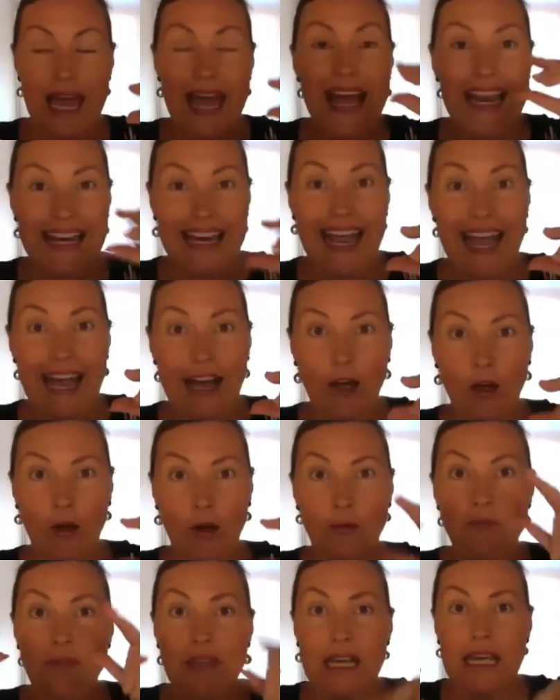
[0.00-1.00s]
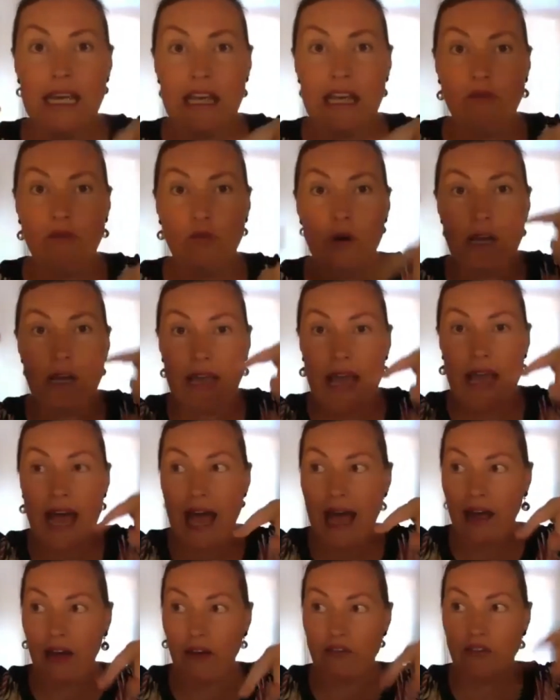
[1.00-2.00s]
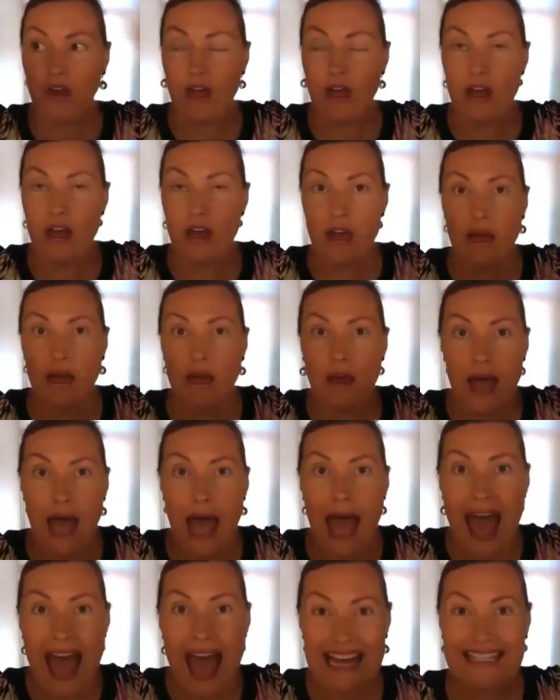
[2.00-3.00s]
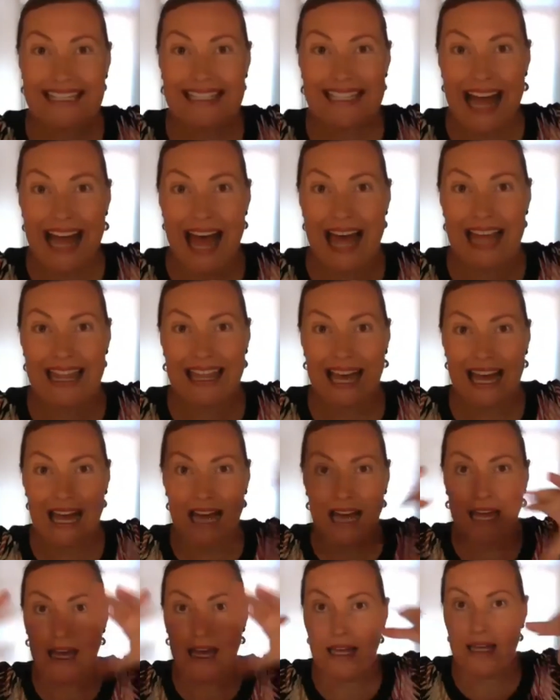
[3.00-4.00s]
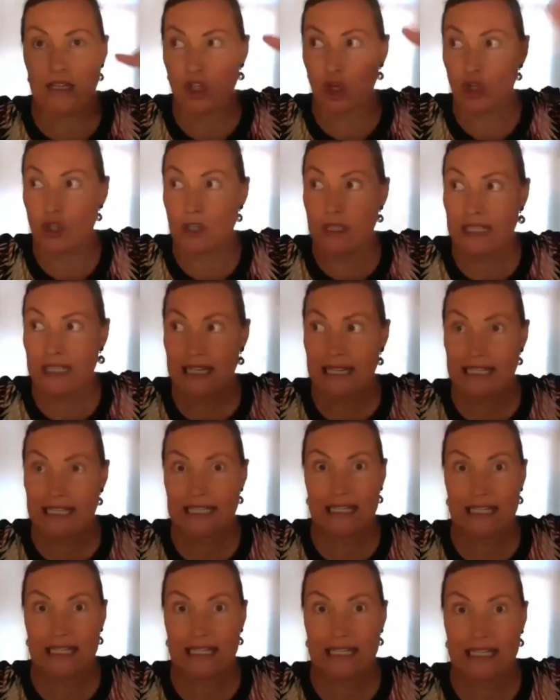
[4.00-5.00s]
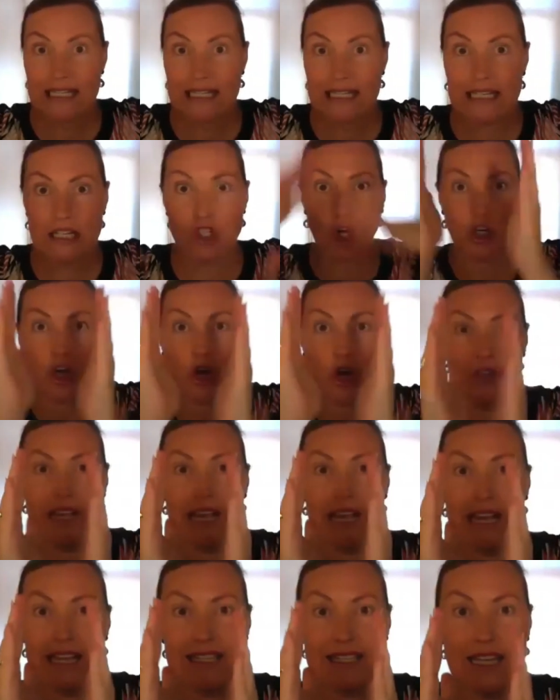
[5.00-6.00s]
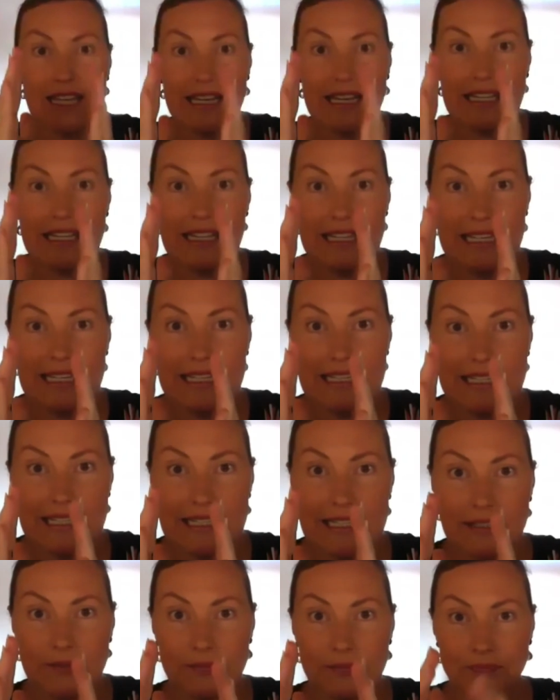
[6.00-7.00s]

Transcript: Now, if we have 8 other, so 16 in total on the other side of this,